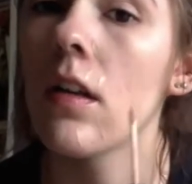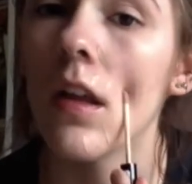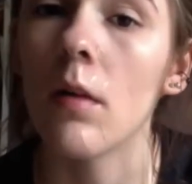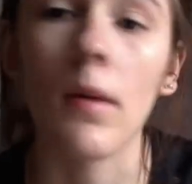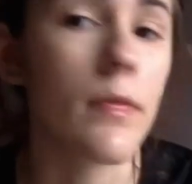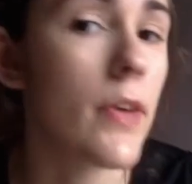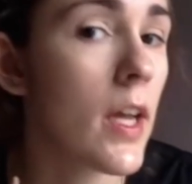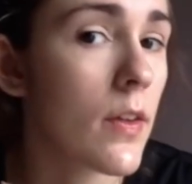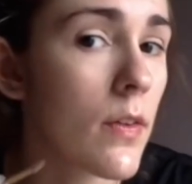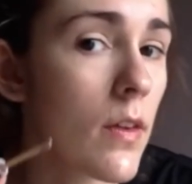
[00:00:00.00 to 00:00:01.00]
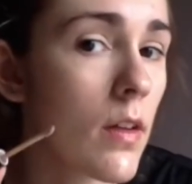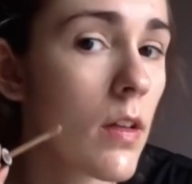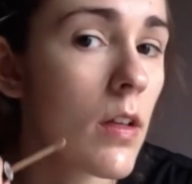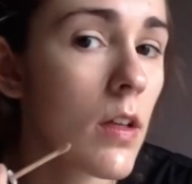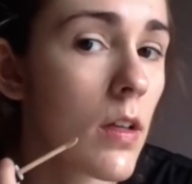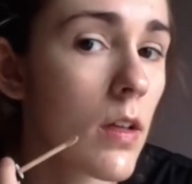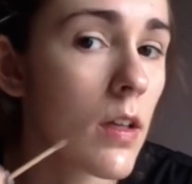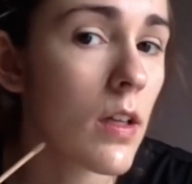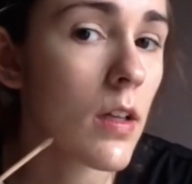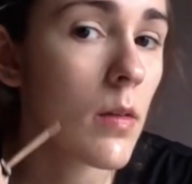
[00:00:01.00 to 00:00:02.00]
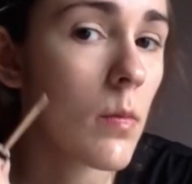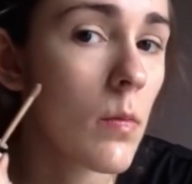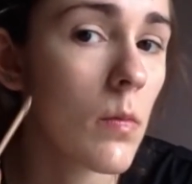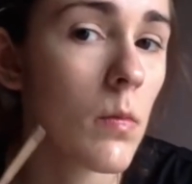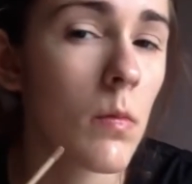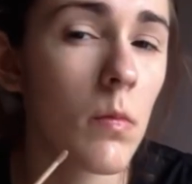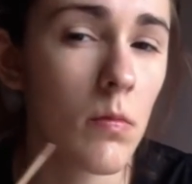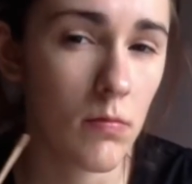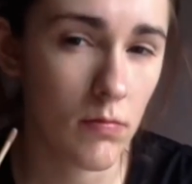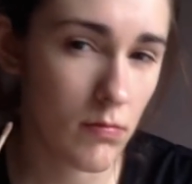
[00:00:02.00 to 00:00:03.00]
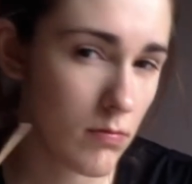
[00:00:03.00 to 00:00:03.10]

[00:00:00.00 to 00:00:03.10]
side of my face. And